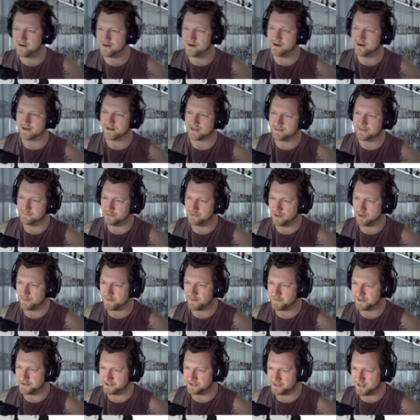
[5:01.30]
I can pull up
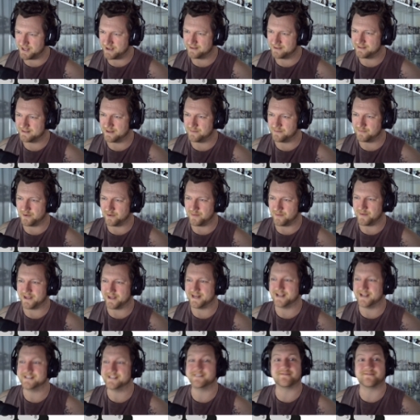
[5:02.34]
the picture there. That'll probably make
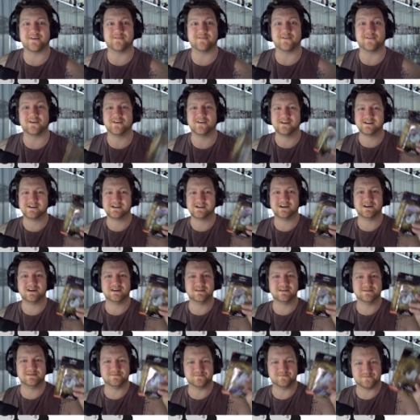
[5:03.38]
it easier for everyone.
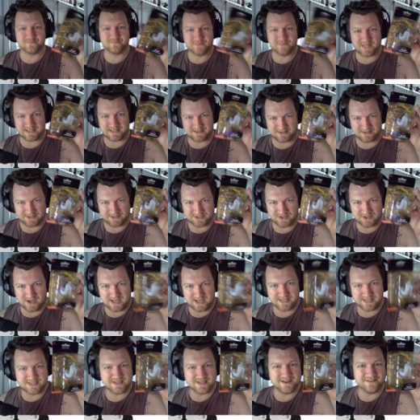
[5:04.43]
That's the
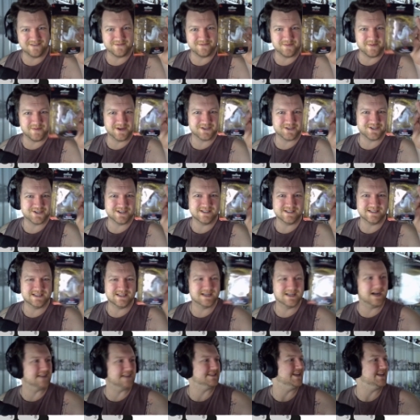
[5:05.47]
size of the miniature.
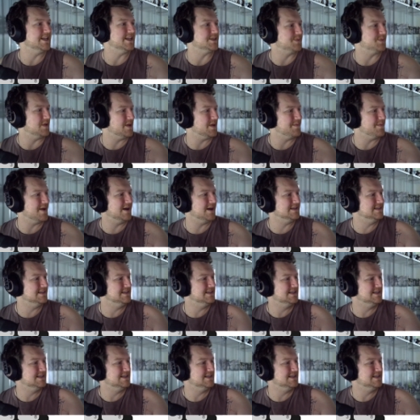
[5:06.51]
I'd say it's probably about